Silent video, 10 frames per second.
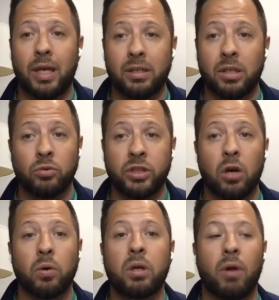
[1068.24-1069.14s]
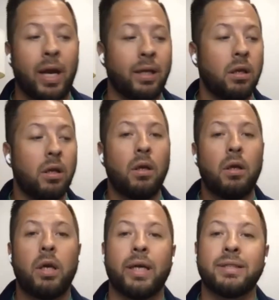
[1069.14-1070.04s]
like no joke, right?
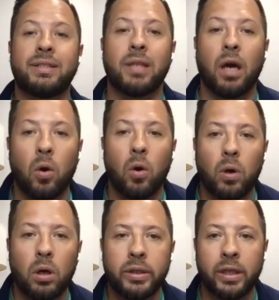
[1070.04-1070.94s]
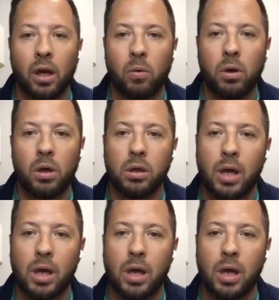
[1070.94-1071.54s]
And so, you know,